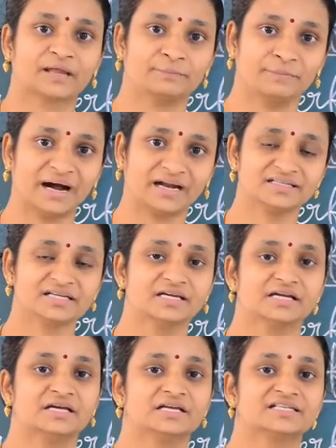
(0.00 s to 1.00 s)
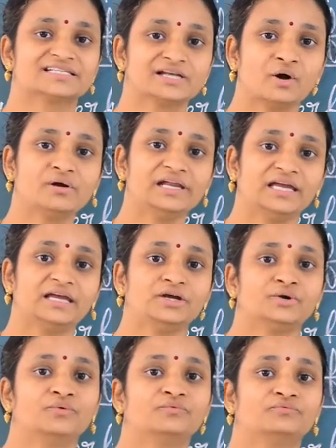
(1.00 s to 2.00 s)
But
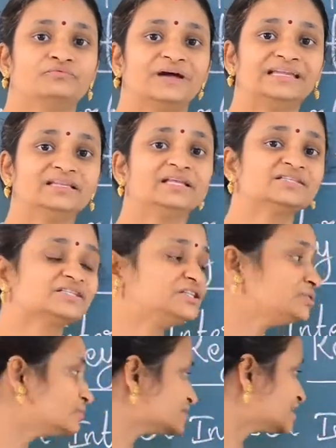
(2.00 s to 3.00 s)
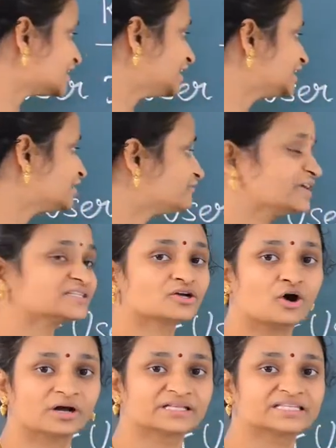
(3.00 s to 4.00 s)
slowly, when this user interface
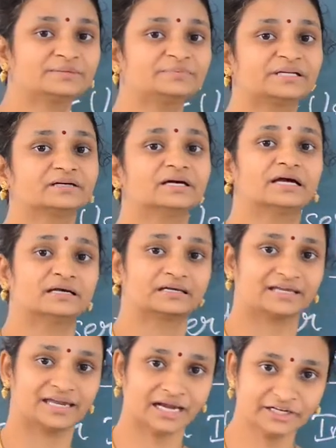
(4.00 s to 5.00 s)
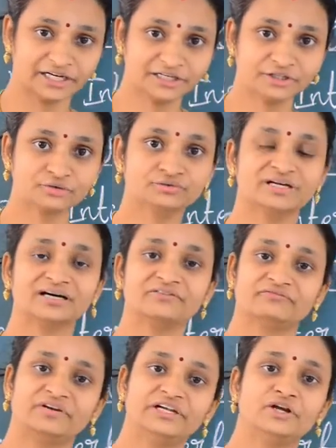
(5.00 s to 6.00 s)
concept get into the
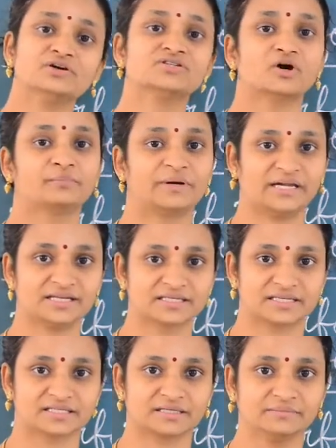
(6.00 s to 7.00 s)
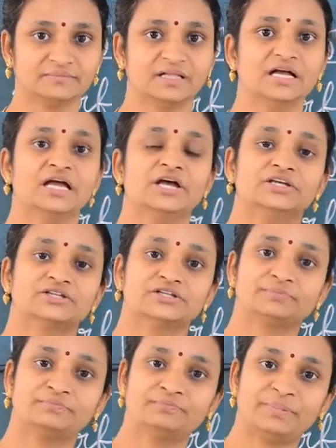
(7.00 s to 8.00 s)
Windows operating system,
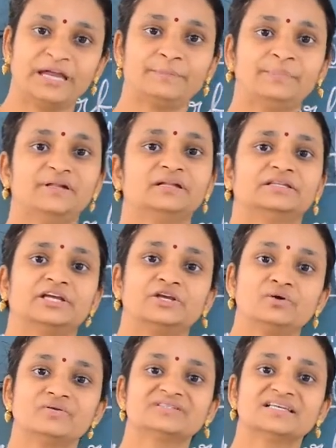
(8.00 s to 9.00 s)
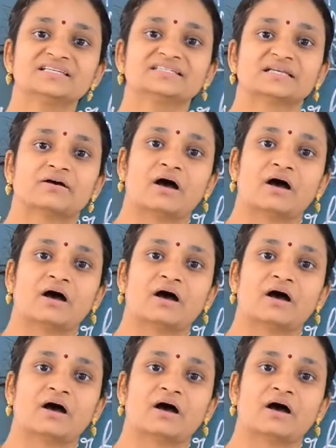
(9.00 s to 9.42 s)
the users